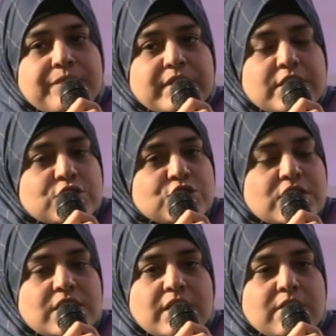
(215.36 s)

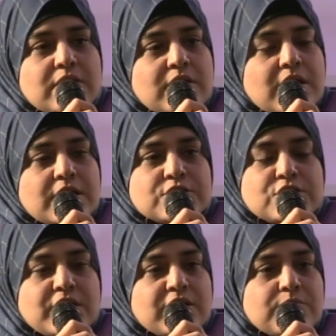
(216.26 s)
She can
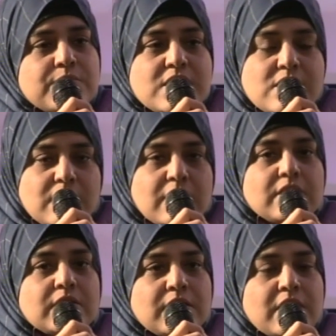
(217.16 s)
be
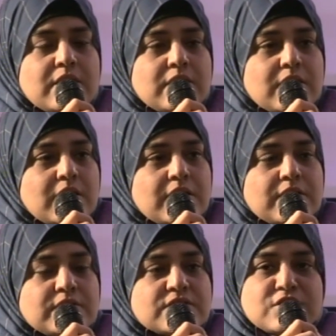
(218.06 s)
in
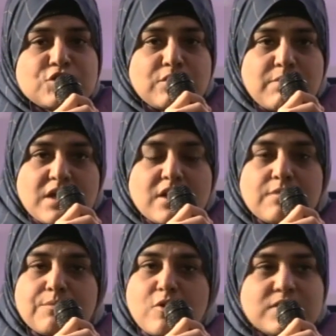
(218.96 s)

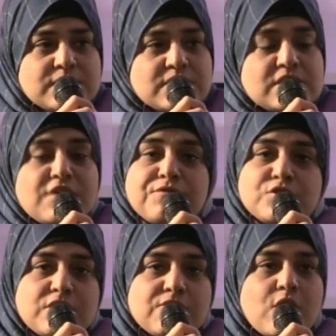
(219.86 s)
decision-making process if
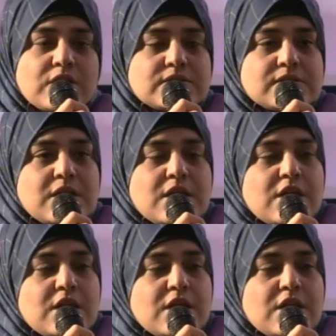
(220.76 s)
she wants,